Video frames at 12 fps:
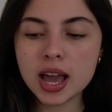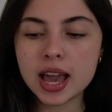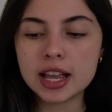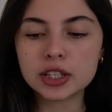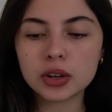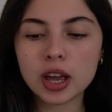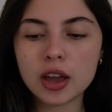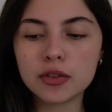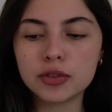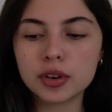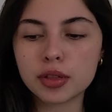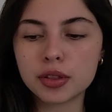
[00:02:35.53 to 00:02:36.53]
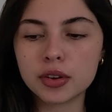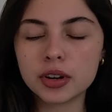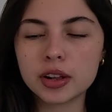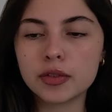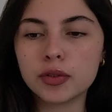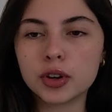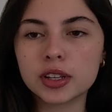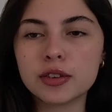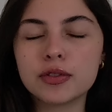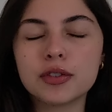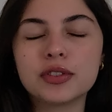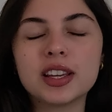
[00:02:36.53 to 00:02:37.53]
It's okay if you're 30, 40,
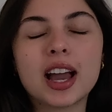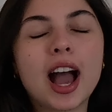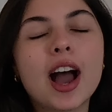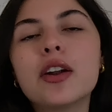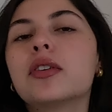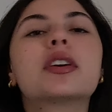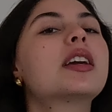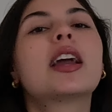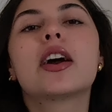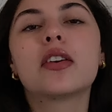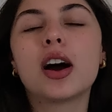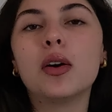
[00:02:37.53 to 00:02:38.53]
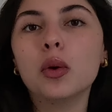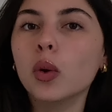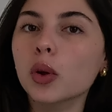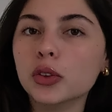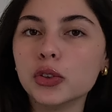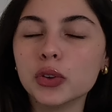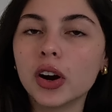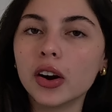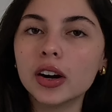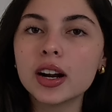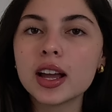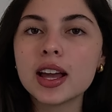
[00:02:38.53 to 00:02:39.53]
50, I don't care how old you
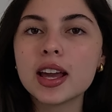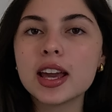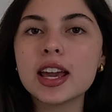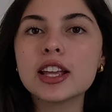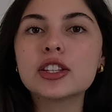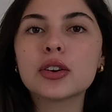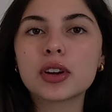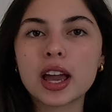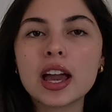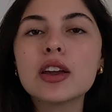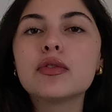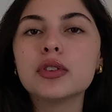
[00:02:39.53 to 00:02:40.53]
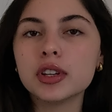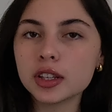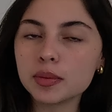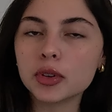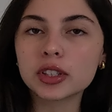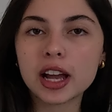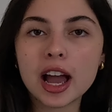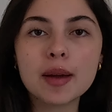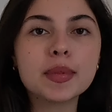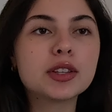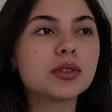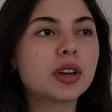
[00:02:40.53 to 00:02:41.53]
are. It's okay if you need more time.
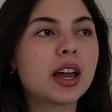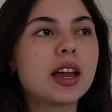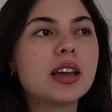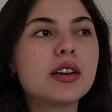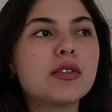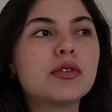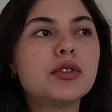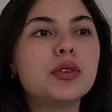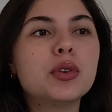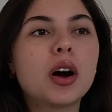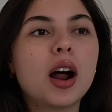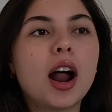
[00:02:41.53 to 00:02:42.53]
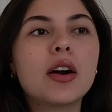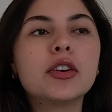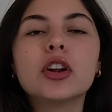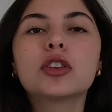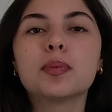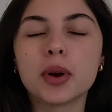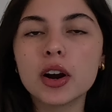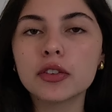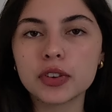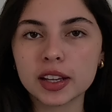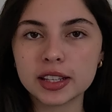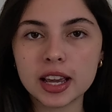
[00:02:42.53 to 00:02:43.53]
It's okay if you are not
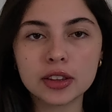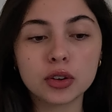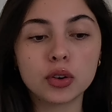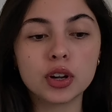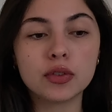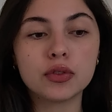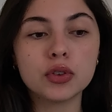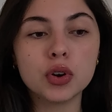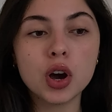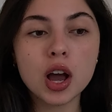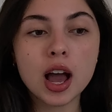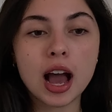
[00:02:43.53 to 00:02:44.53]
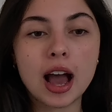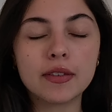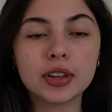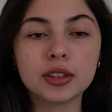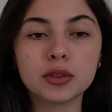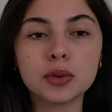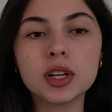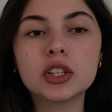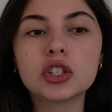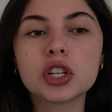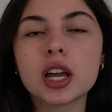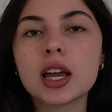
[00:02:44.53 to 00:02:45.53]
perfect yet, or if you haven't
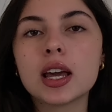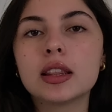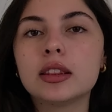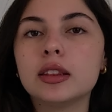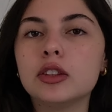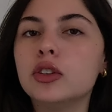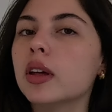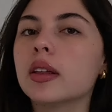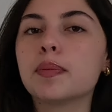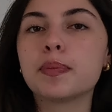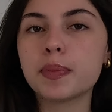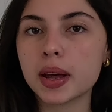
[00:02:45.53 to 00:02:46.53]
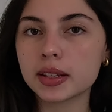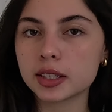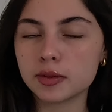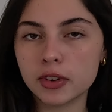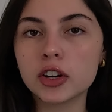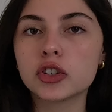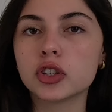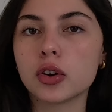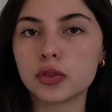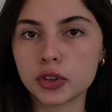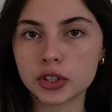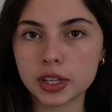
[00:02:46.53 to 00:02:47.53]
reached the best version
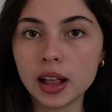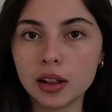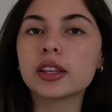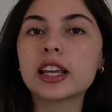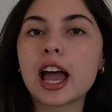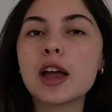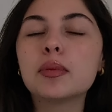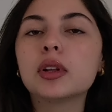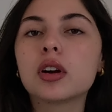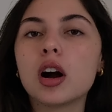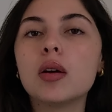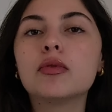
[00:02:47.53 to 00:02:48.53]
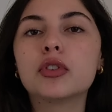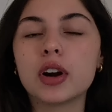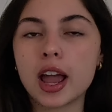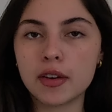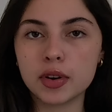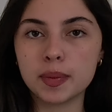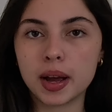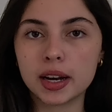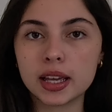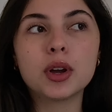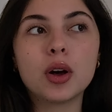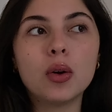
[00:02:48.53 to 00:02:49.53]
of yourself. The time will come for
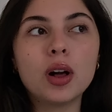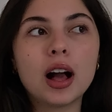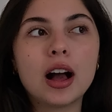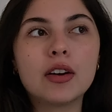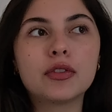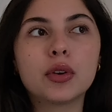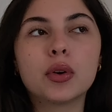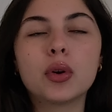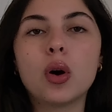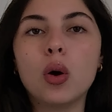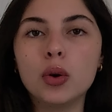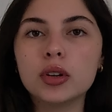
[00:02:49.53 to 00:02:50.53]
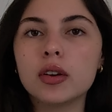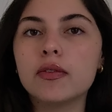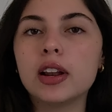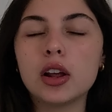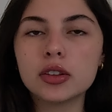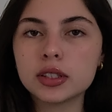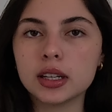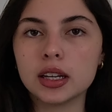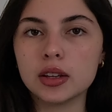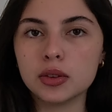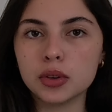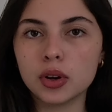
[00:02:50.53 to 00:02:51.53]
everybody. We all have our own
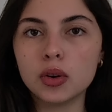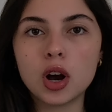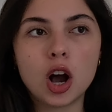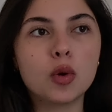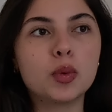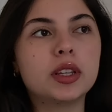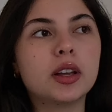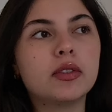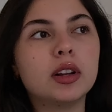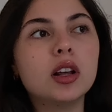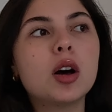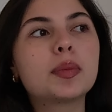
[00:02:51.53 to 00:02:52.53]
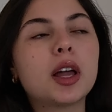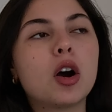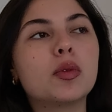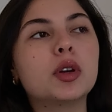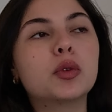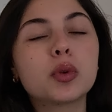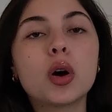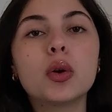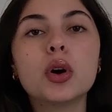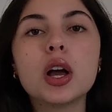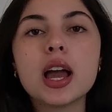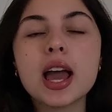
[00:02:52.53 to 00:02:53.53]
velocity, how we develop, how we
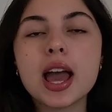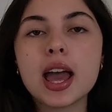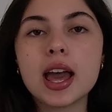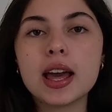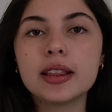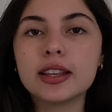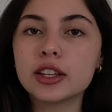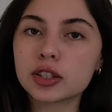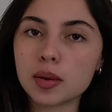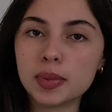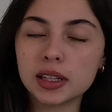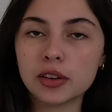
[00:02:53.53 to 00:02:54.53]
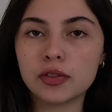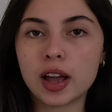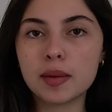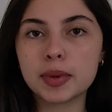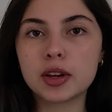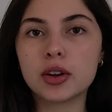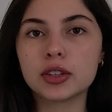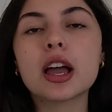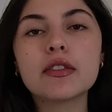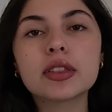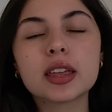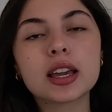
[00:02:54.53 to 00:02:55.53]
grow, and it's completely fine because
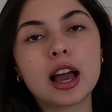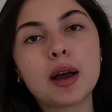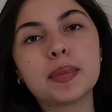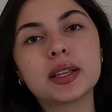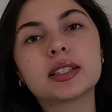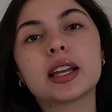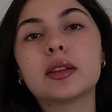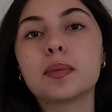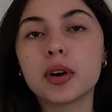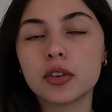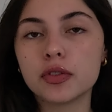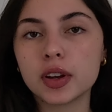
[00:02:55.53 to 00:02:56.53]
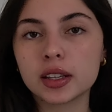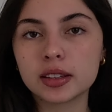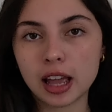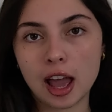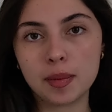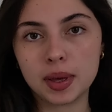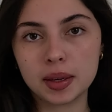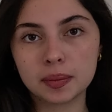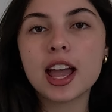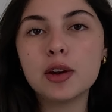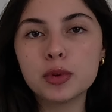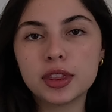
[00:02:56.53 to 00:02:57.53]
everything happens at the perfect timing.
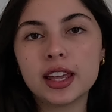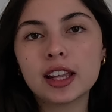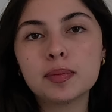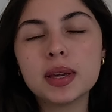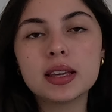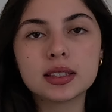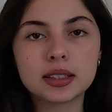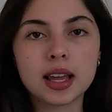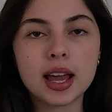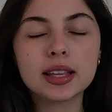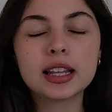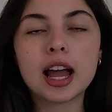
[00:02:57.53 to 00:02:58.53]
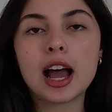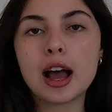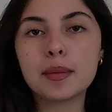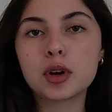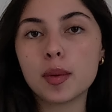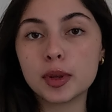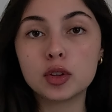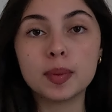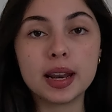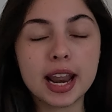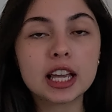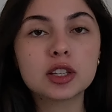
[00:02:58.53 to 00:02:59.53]
And with that being said, I'm coming to my
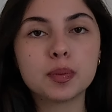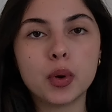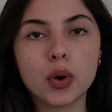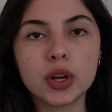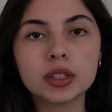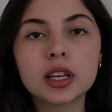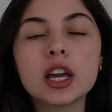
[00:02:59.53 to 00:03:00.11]
next point.